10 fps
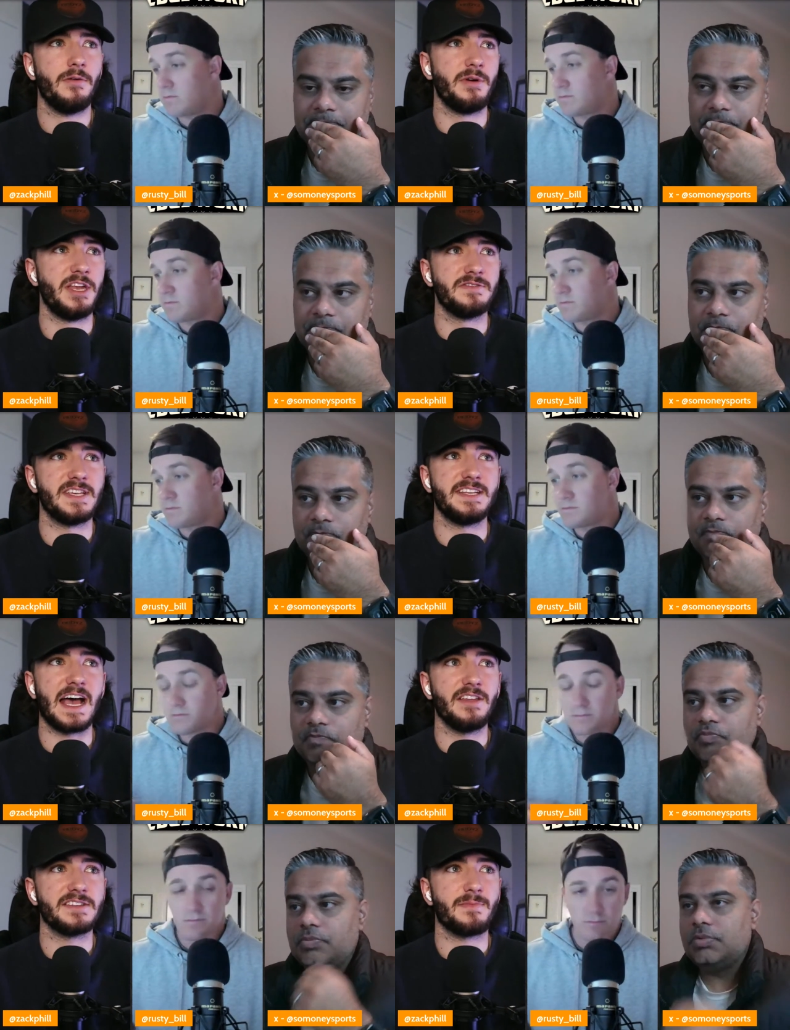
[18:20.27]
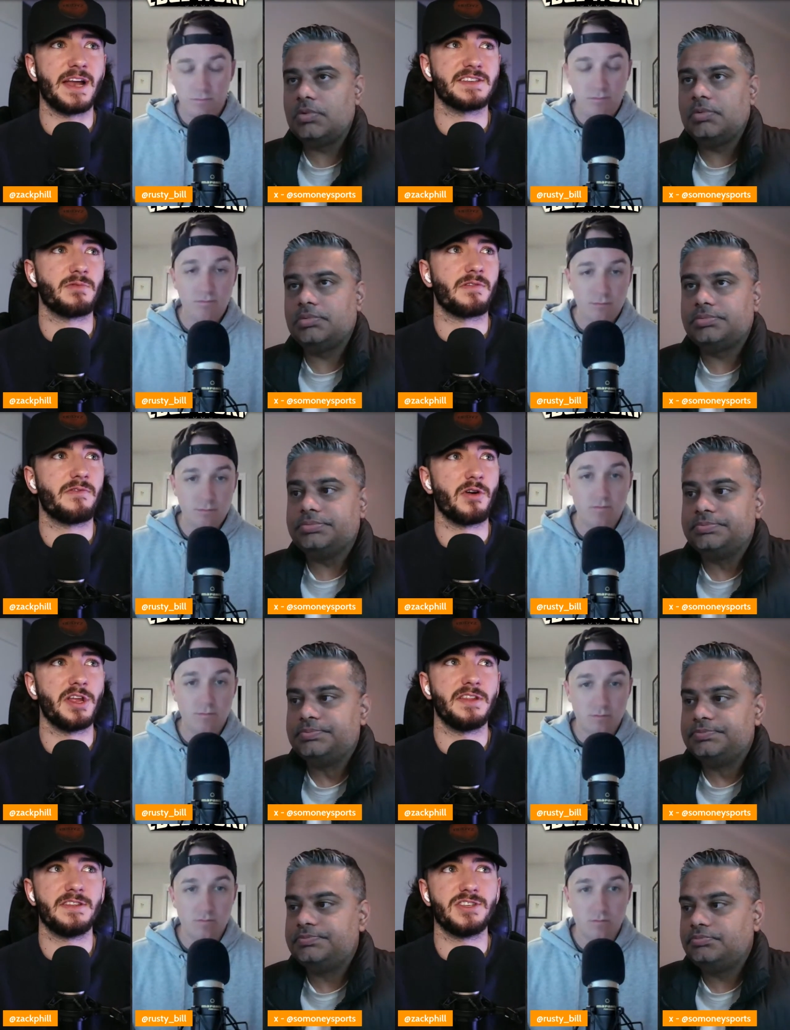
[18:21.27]
Speaker 1: we do see Dallas minus
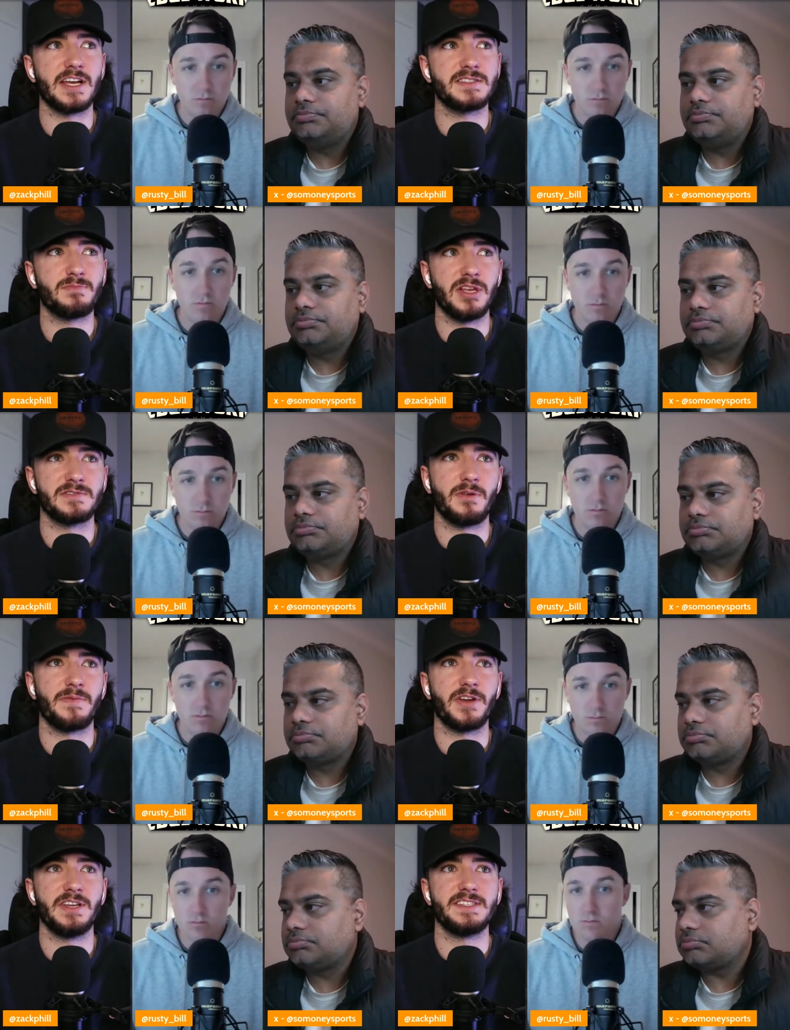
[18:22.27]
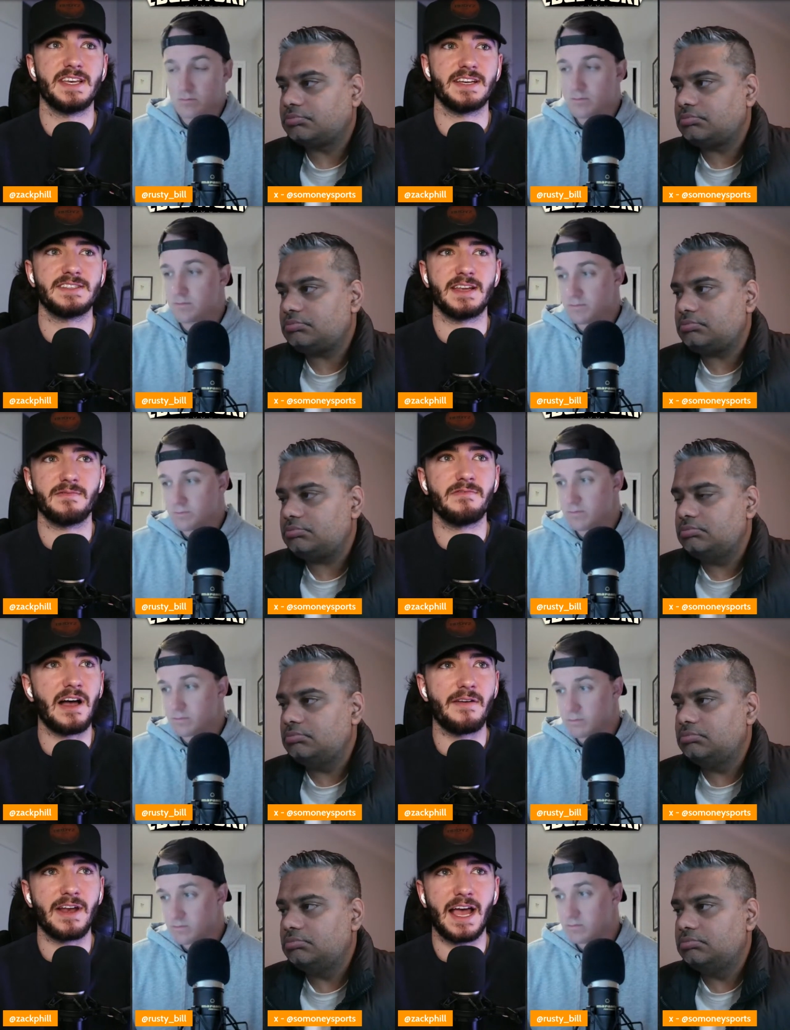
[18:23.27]
140, the Jets plus 136, and
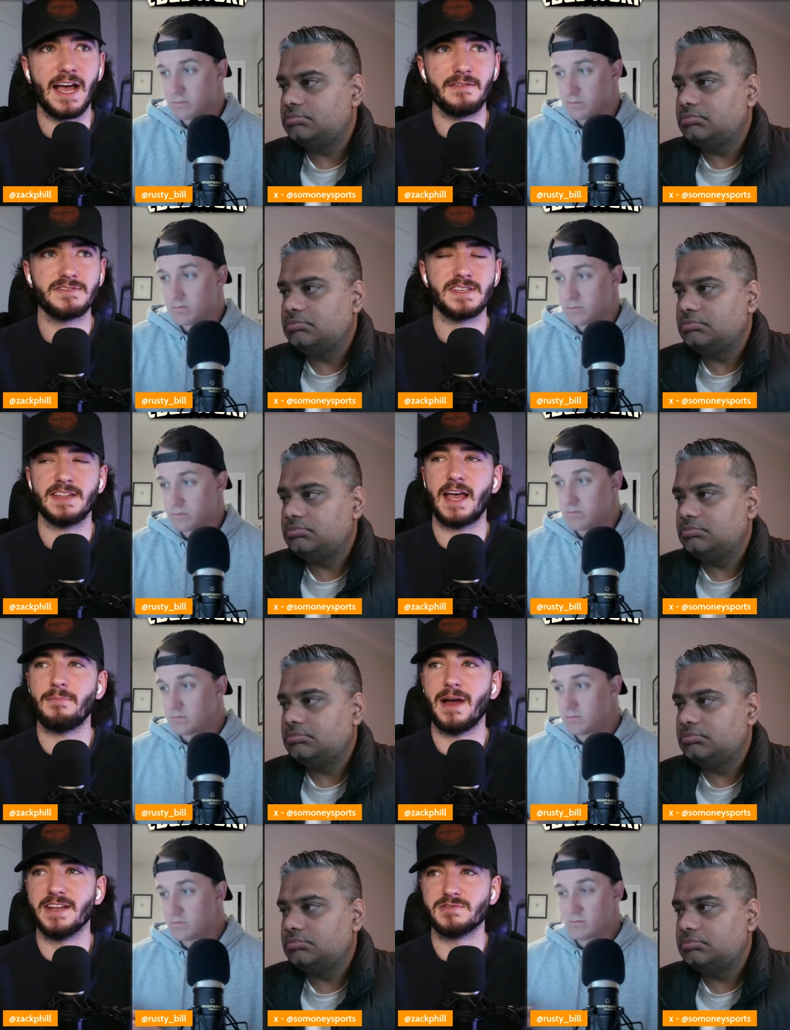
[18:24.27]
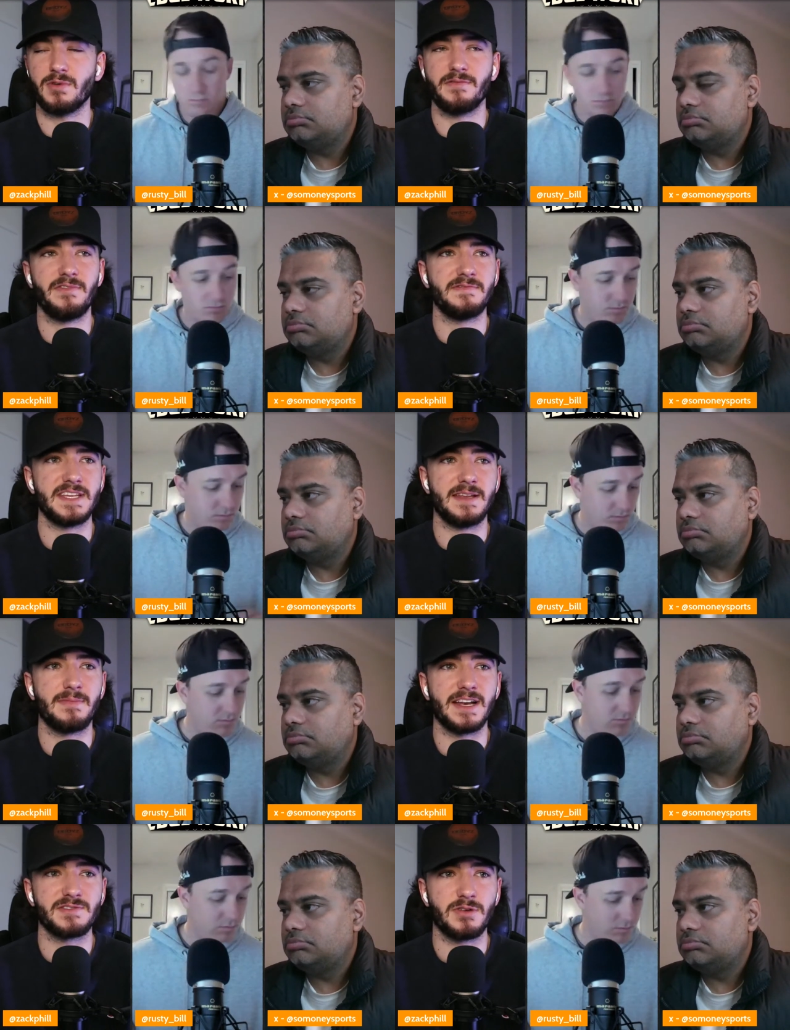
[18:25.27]
five and a halfs in that minus 115,
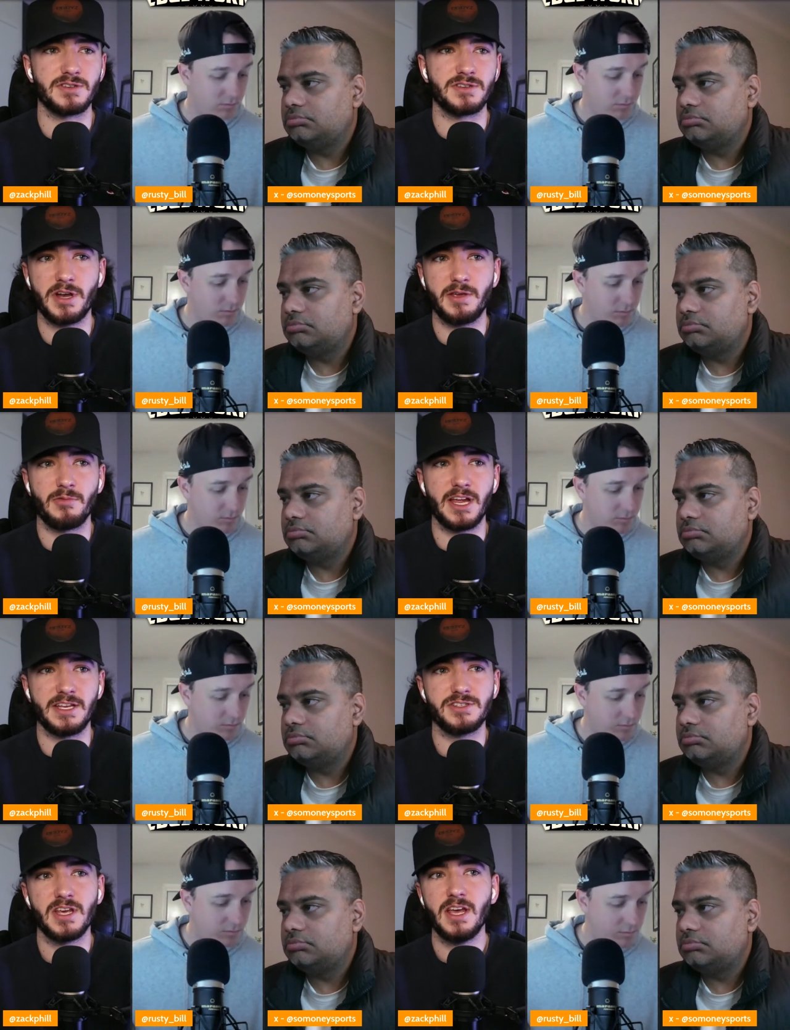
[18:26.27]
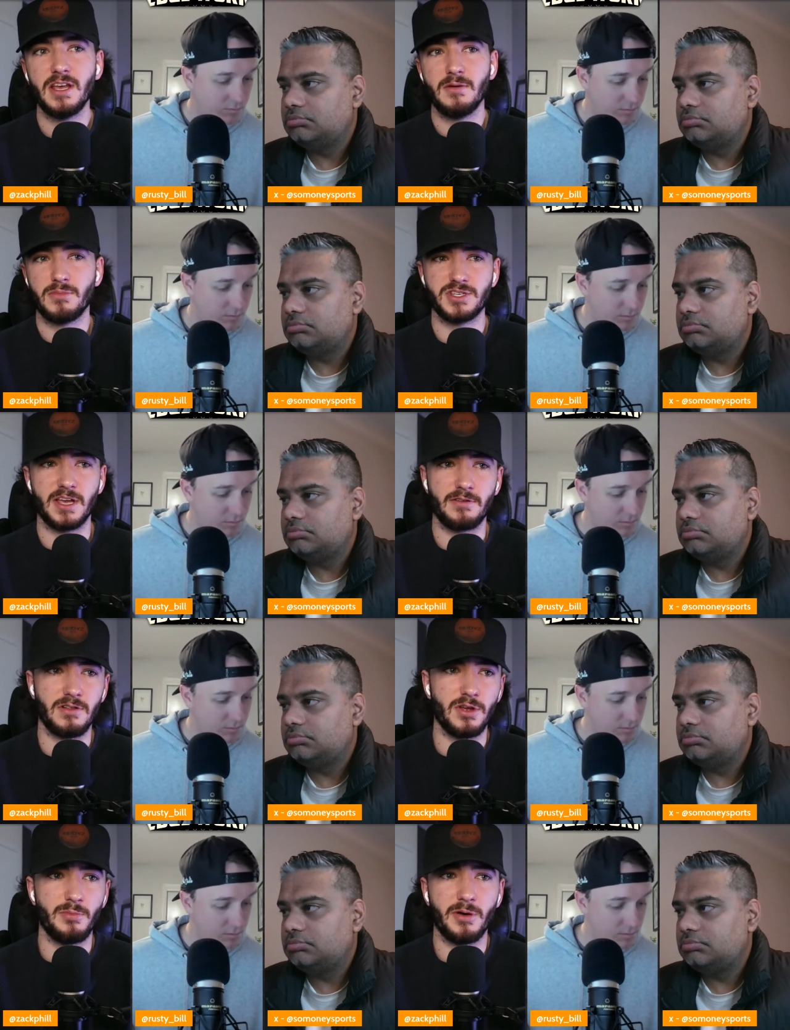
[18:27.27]
minus 120 range, pushing out
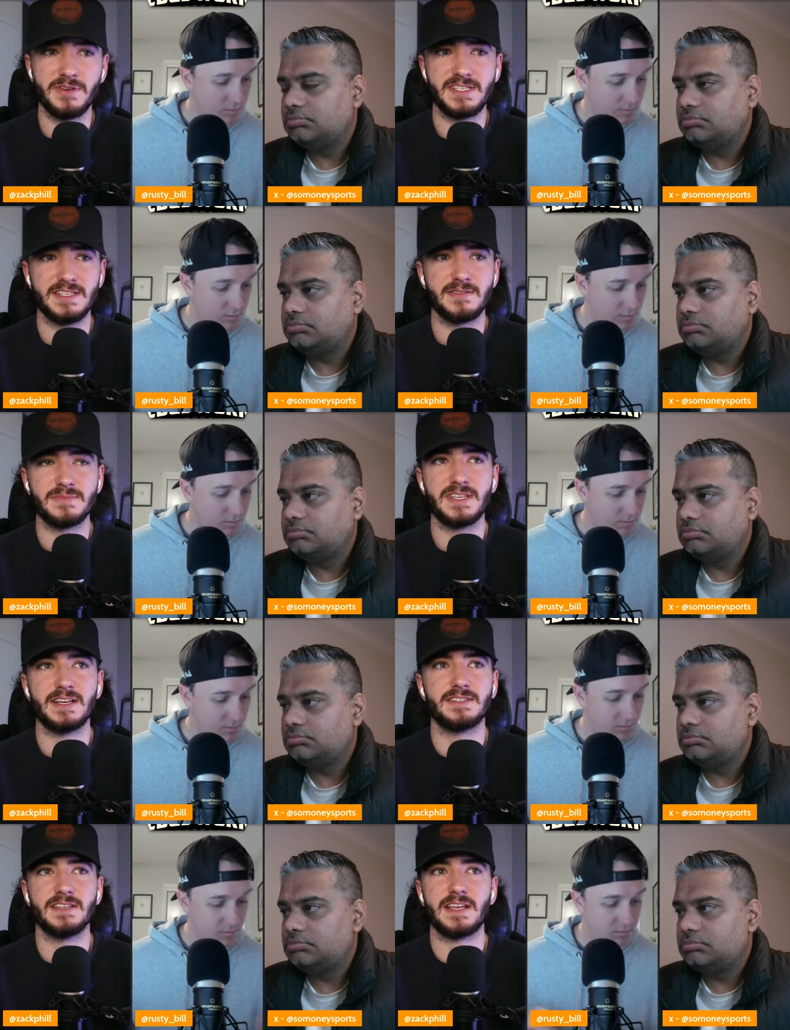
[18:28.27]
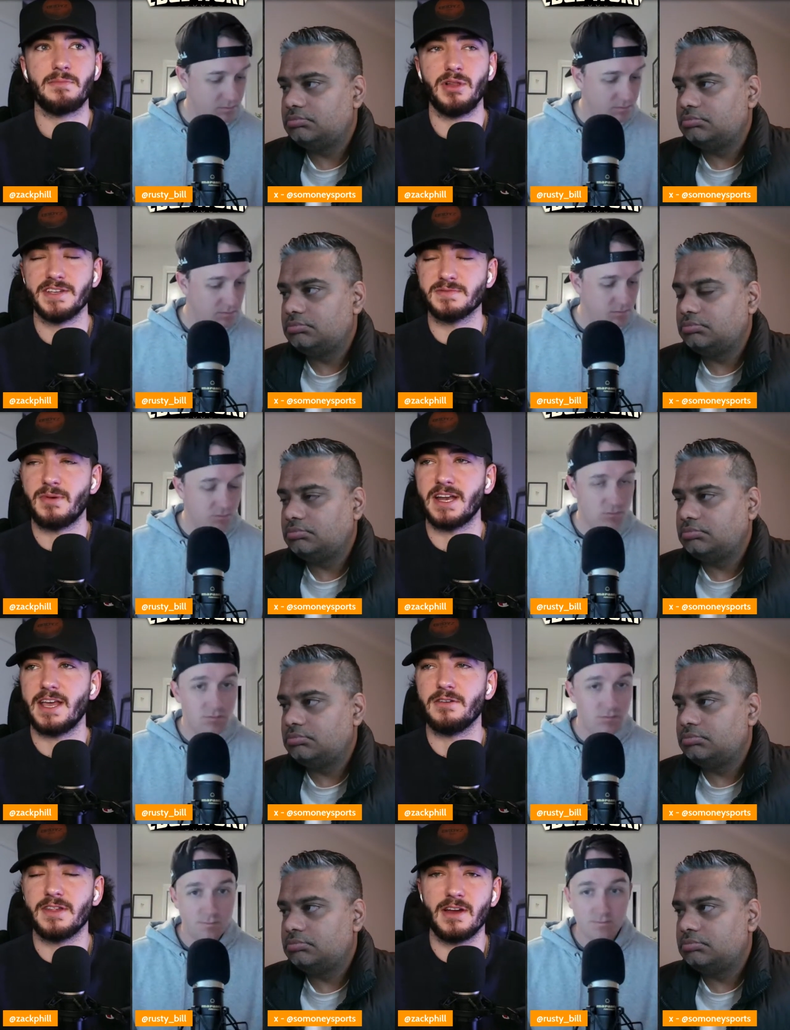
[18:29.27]
a little bit. We see some sixes at plus
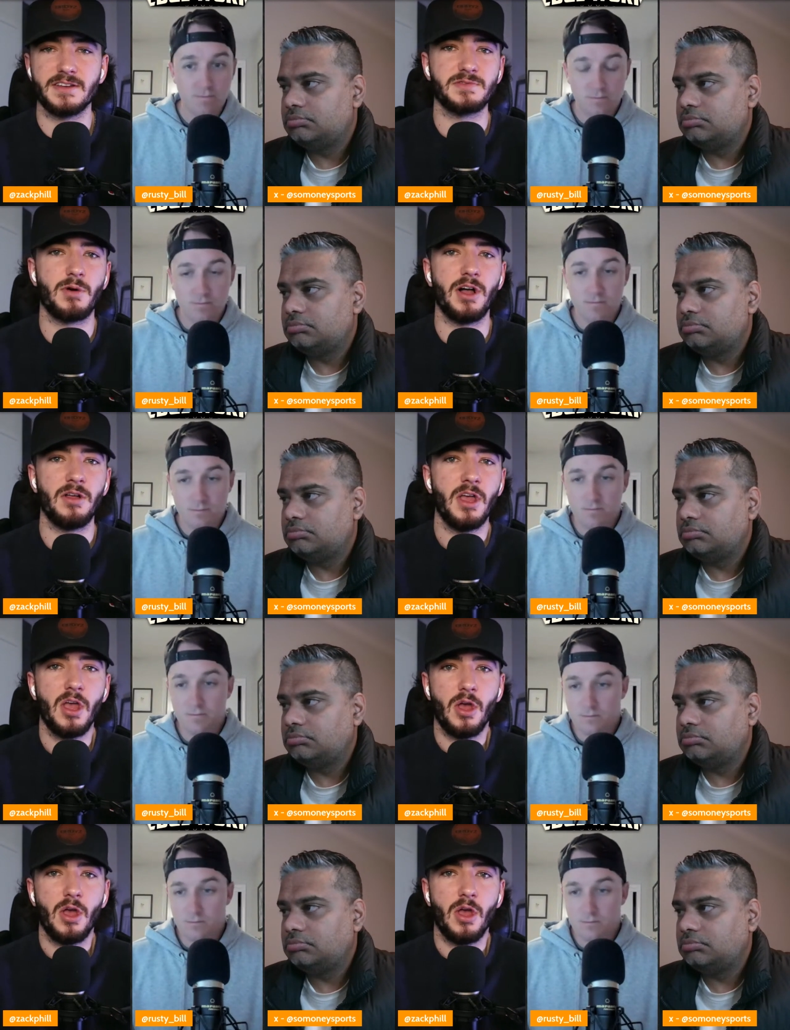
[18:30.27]
money out there as well.